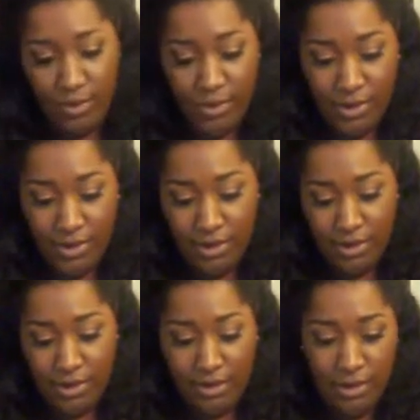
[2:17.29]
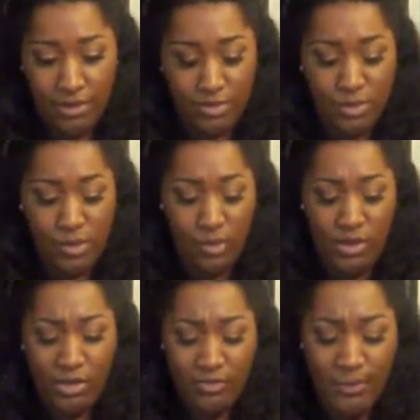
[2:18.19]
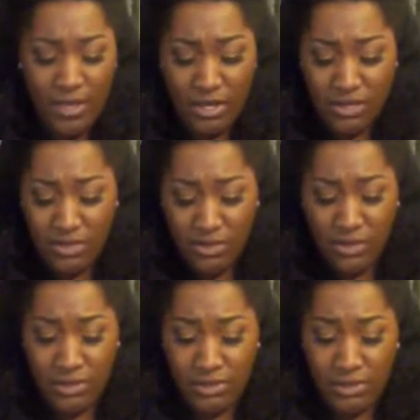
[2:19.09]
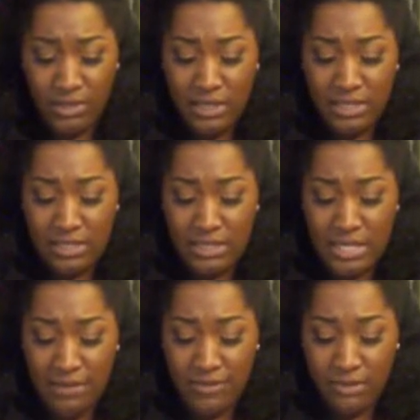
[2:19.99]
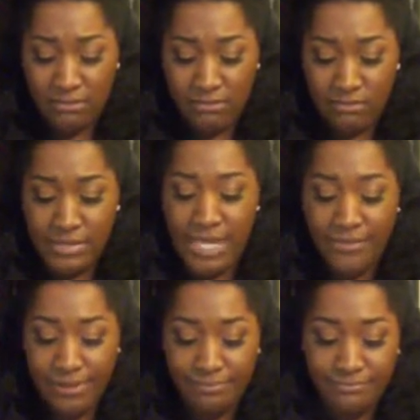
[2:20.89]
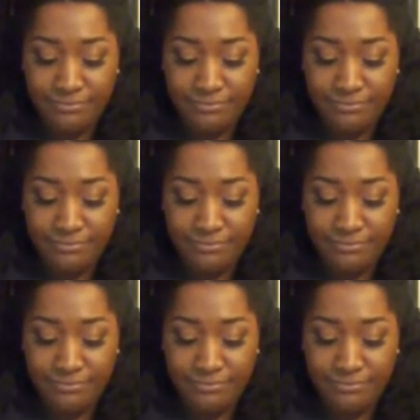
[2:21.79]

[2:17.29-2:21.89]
were 12 bucks or seven, seven.